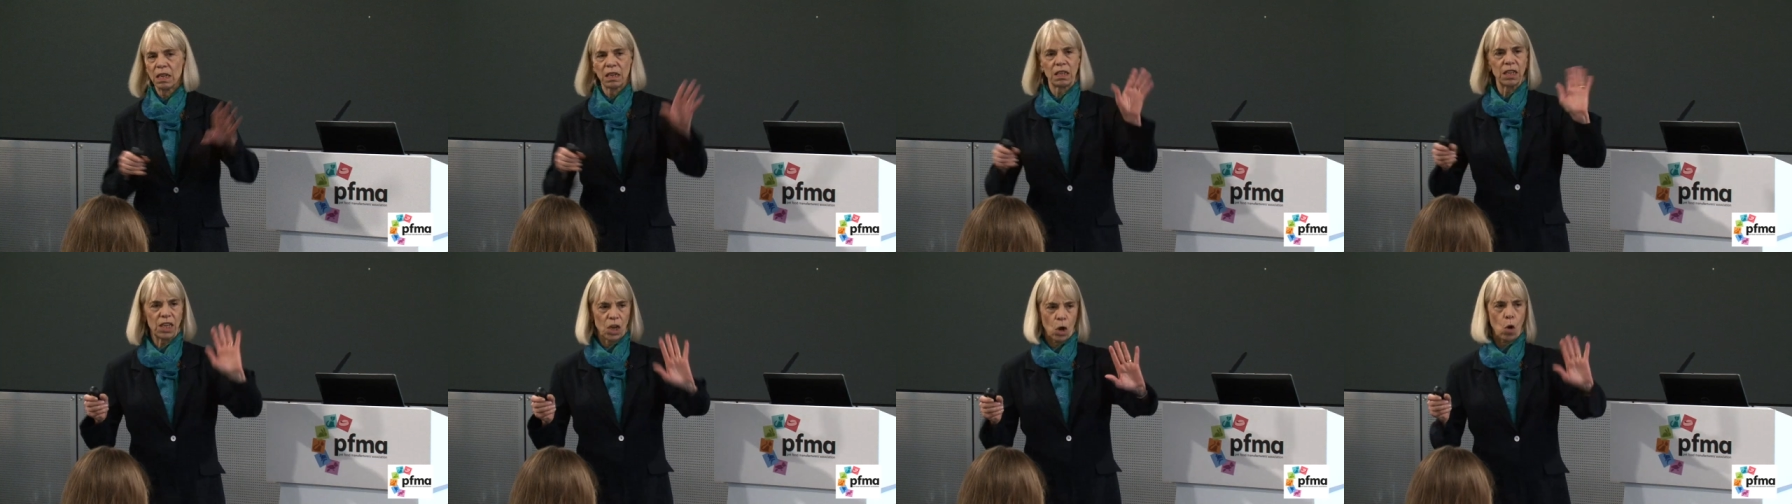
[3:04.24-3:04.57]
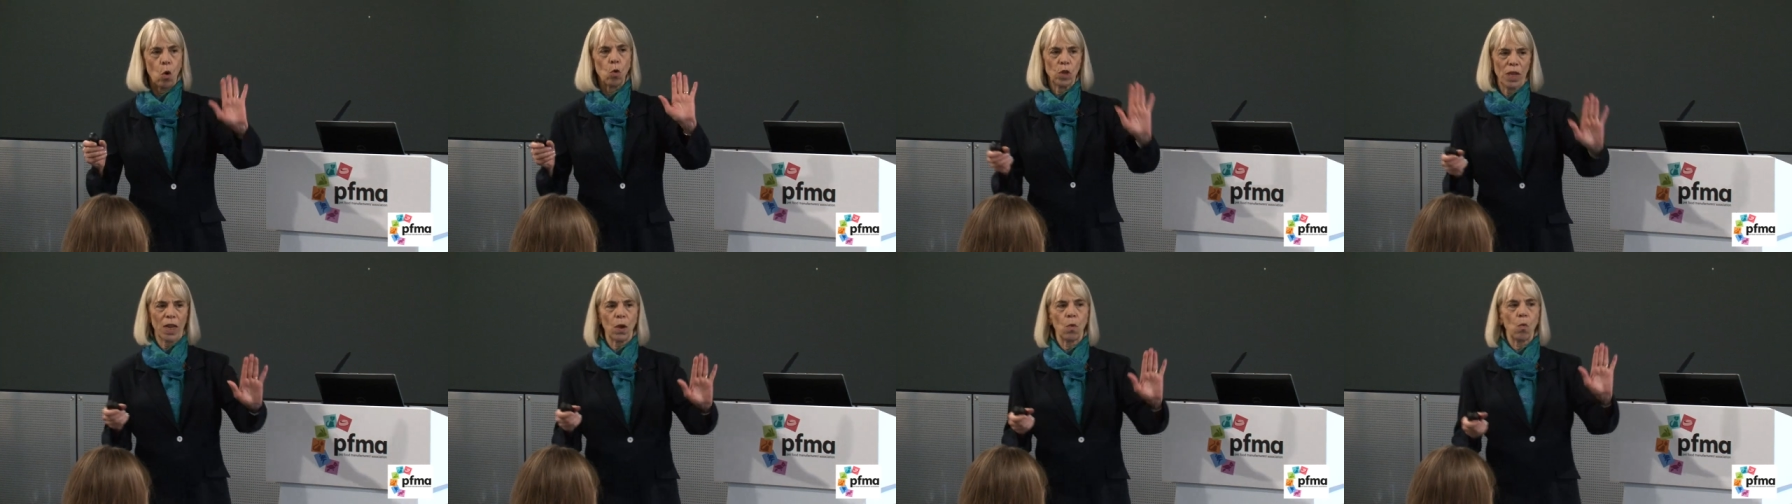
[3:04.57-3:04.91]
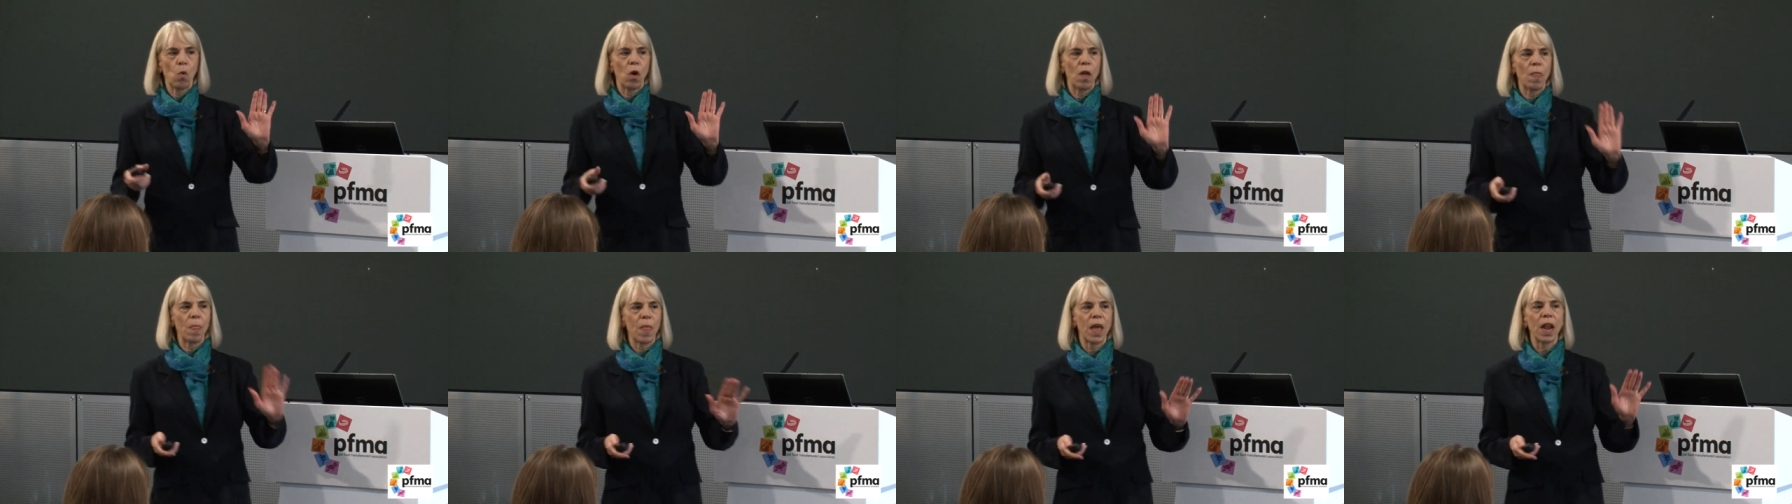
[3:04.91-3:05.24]
It's the only
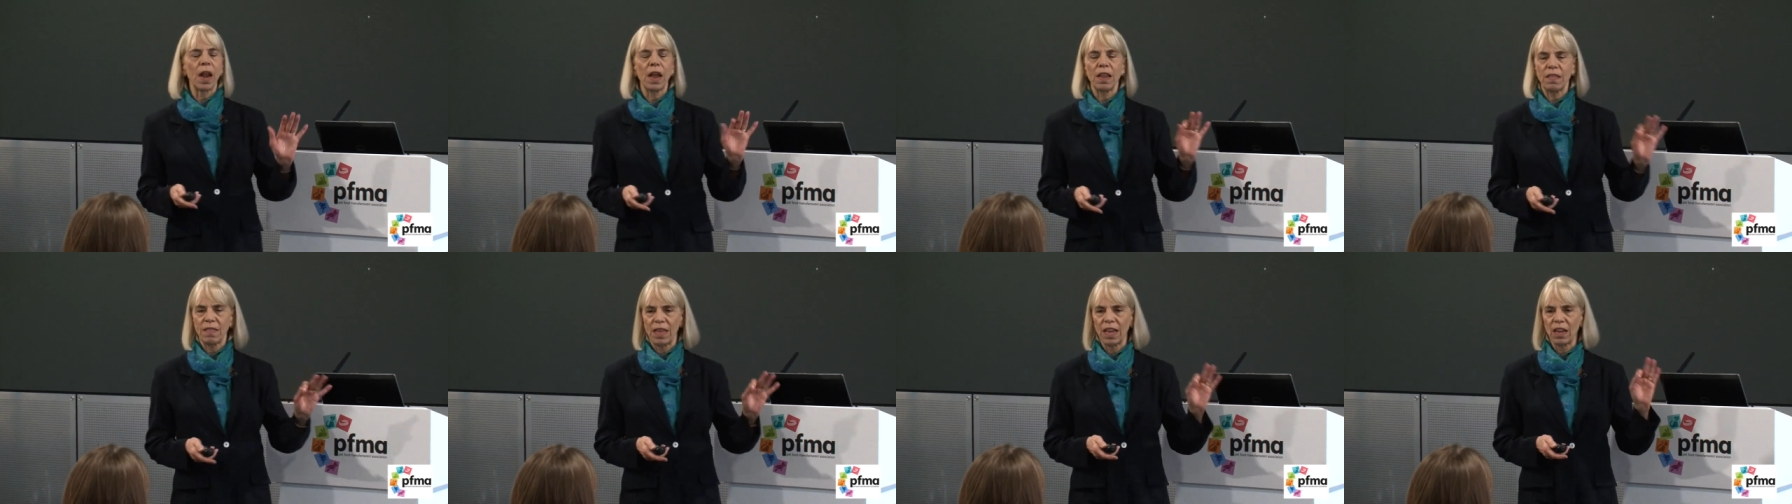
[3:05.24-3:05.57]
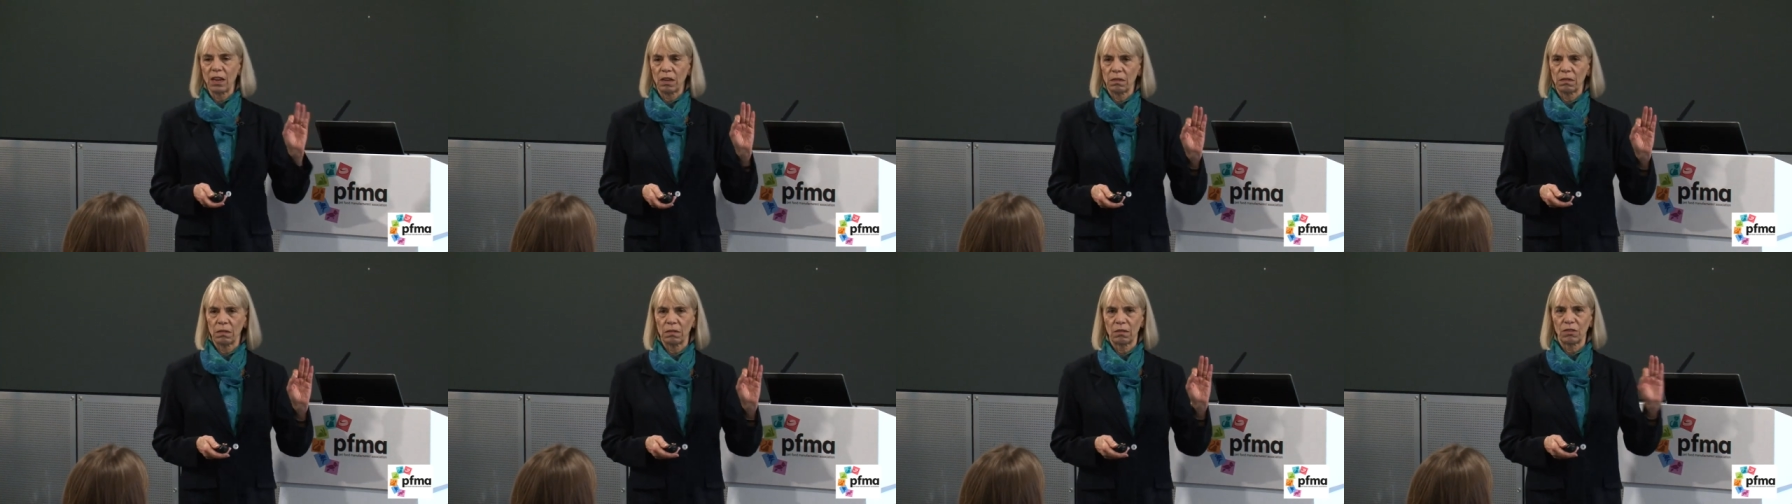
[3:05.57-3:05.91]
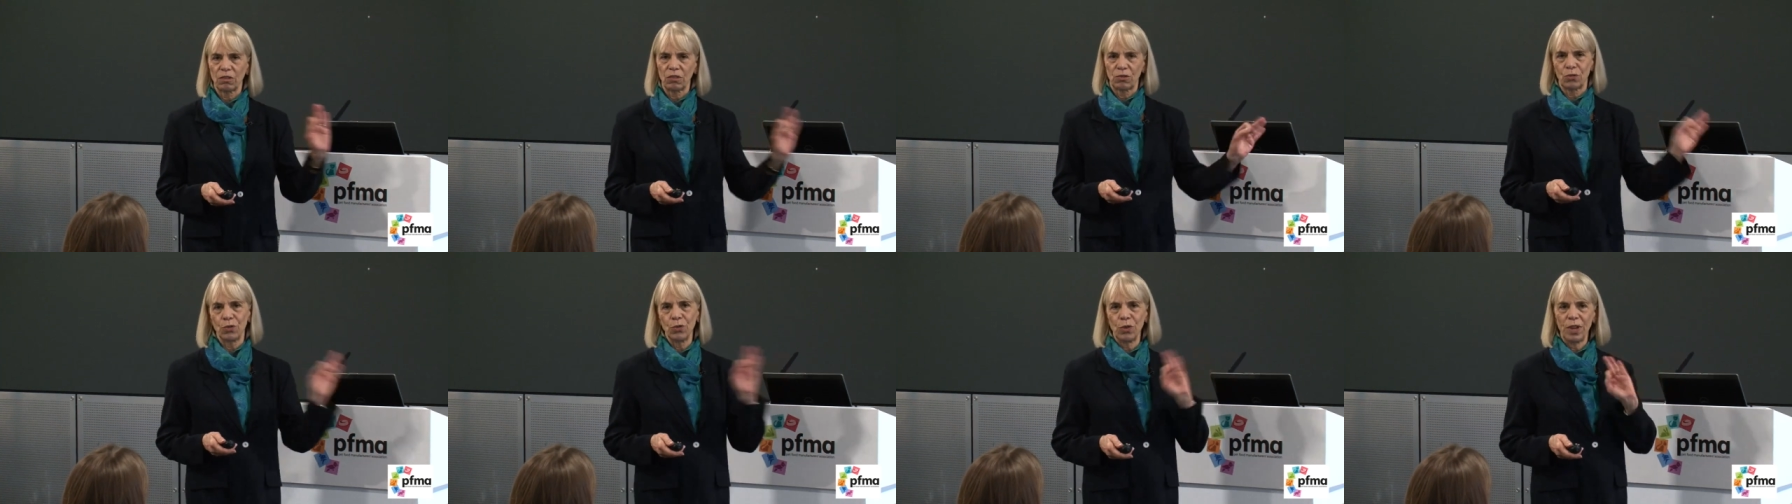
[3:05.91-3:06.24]
one that I think
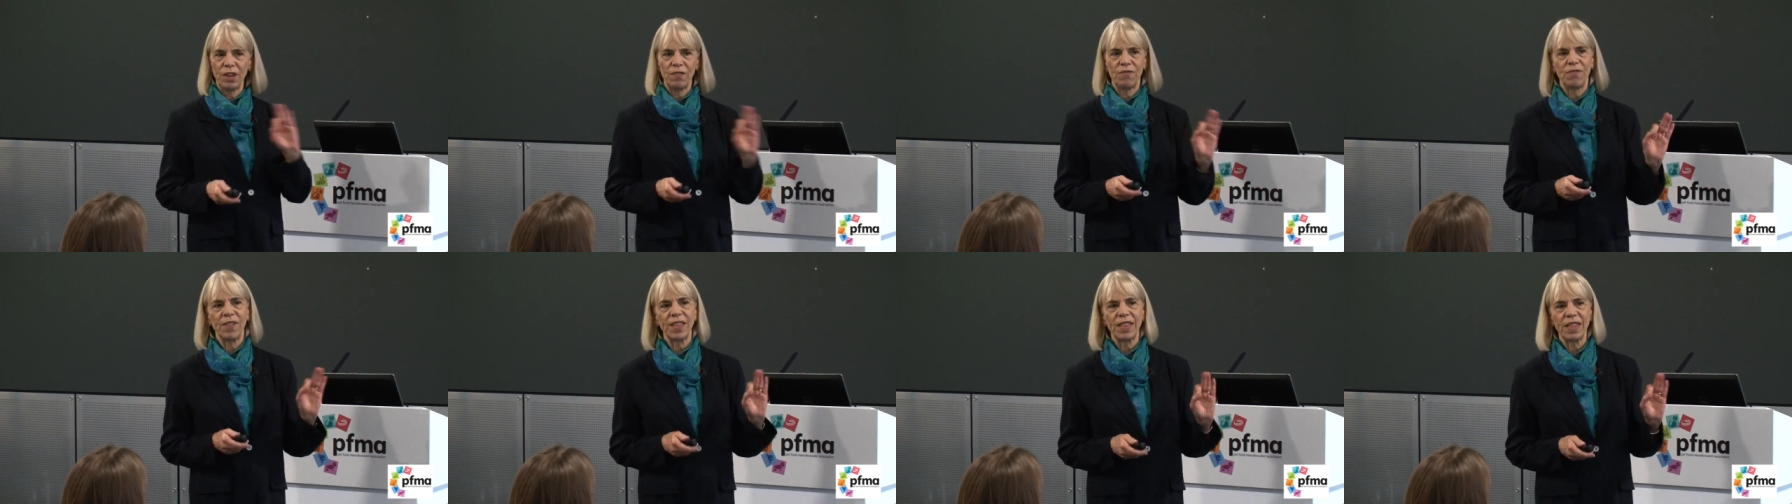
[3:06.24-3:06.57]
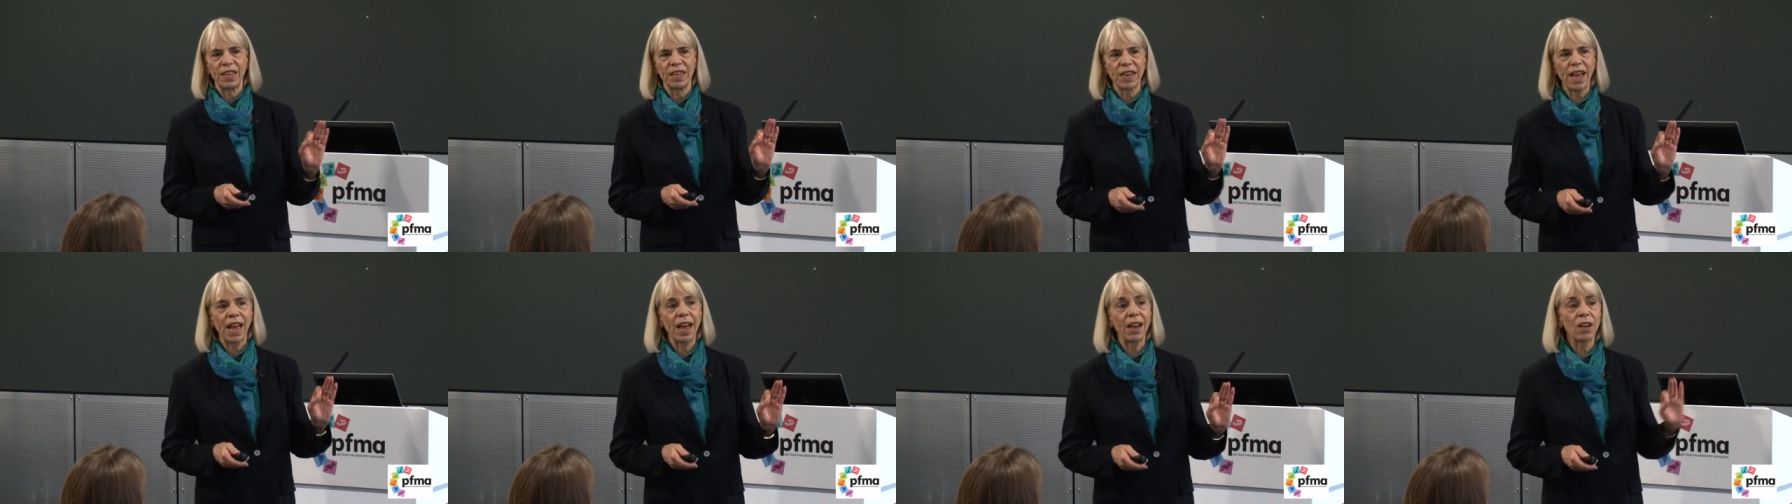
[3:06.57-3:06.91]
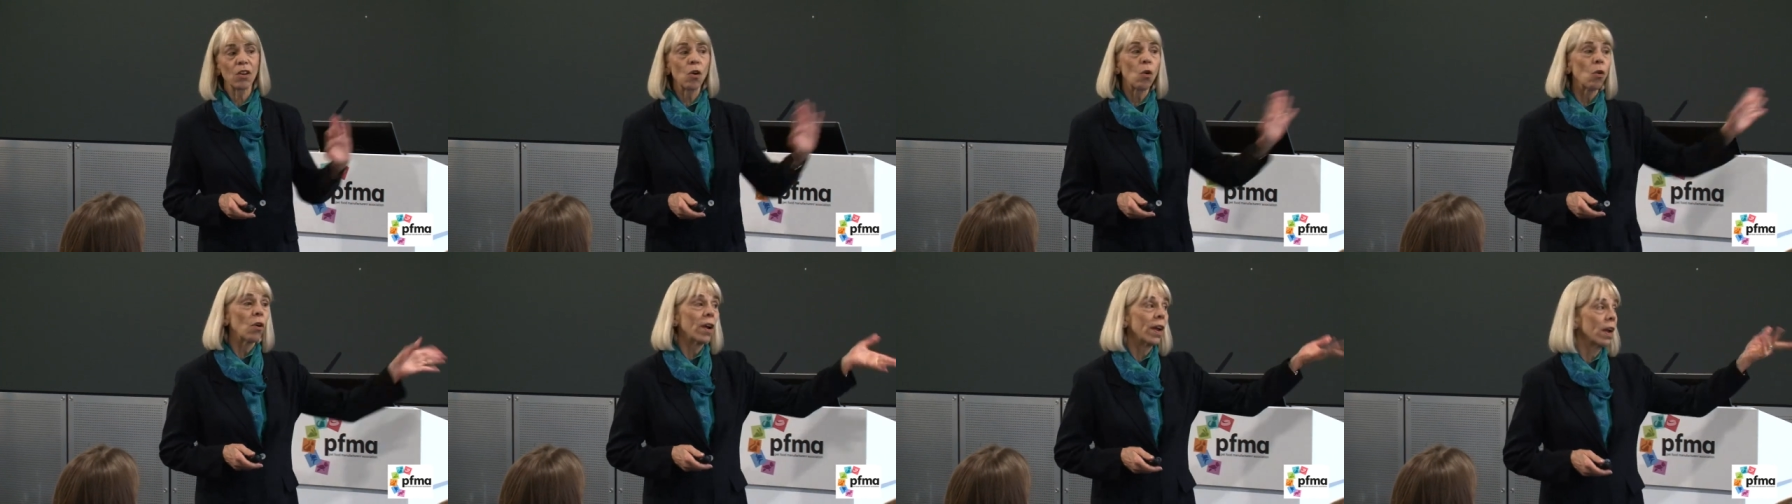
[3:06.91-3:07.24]
truly fit this
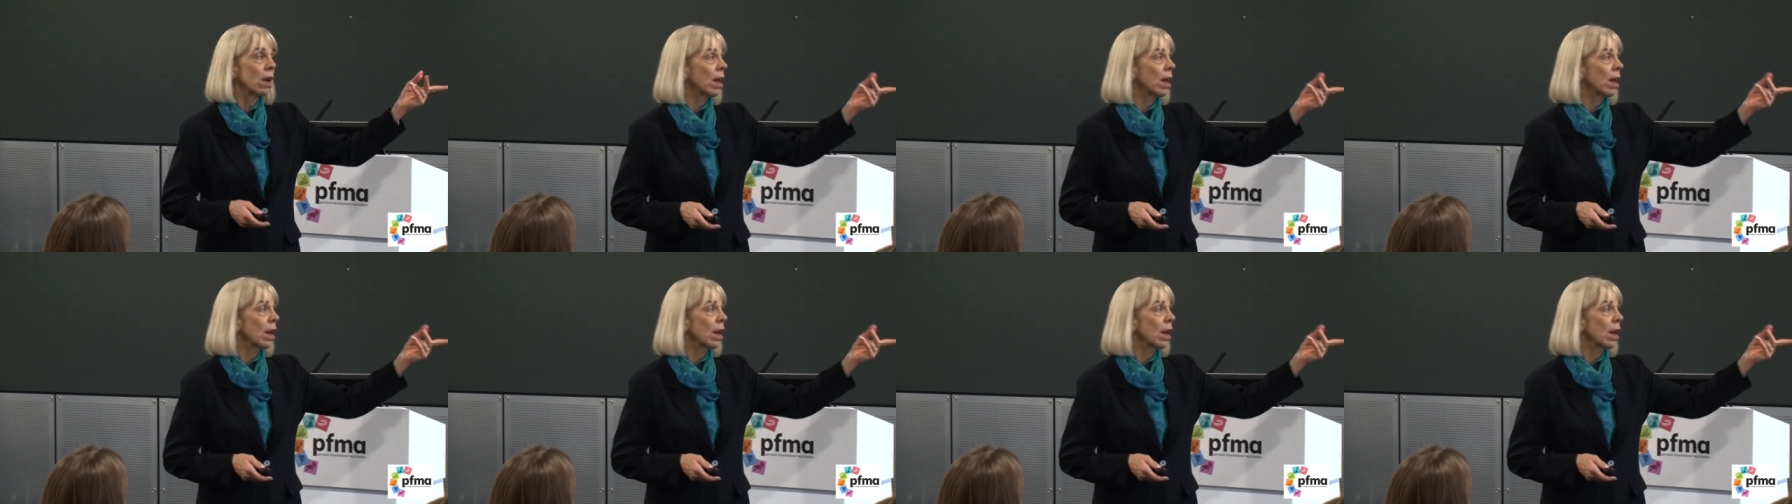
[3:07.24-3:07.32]
category.